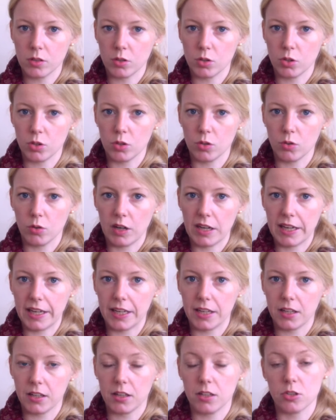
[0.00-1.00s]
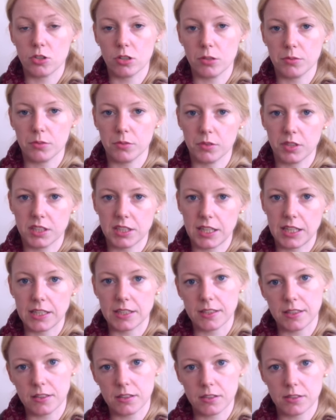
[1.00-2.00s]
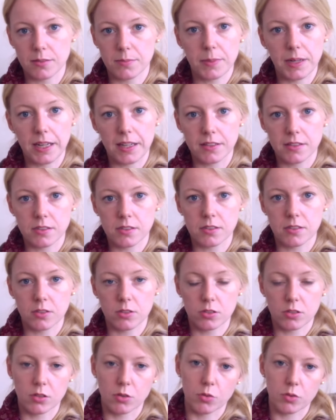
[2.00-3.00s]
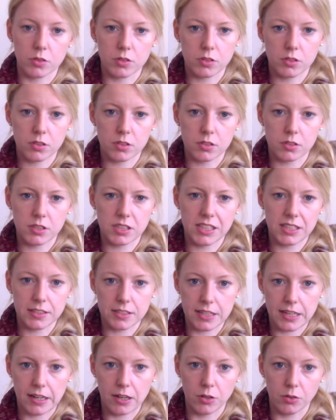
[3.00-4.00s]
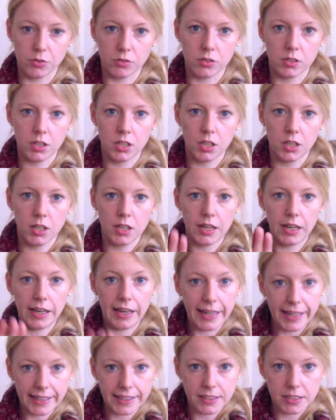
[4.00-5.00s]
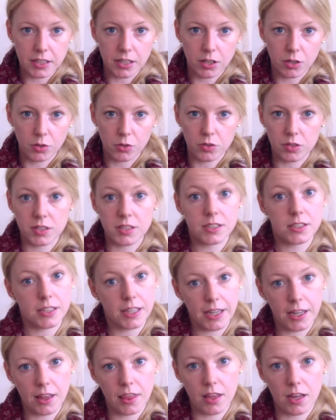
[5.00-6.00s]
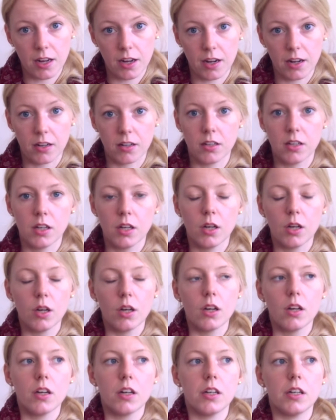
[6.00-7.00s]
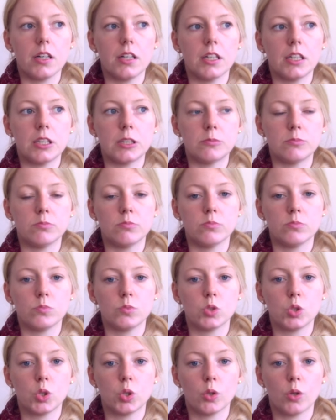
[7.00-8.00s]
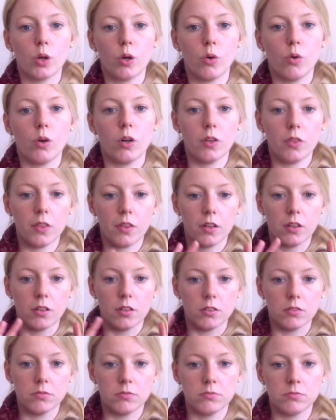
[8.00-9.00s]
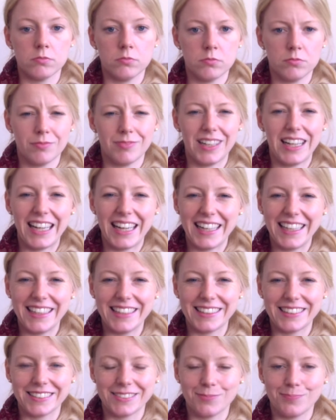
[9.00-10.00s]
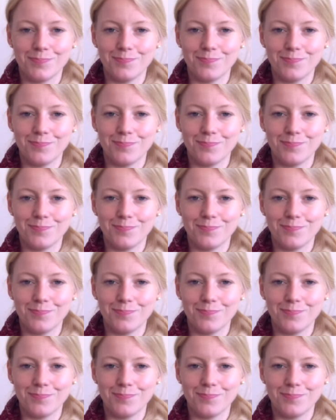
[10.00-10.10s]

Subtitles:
You know, like in German we say Sitz, Platz, so sit down, lay down, stay there, to go on the Leine,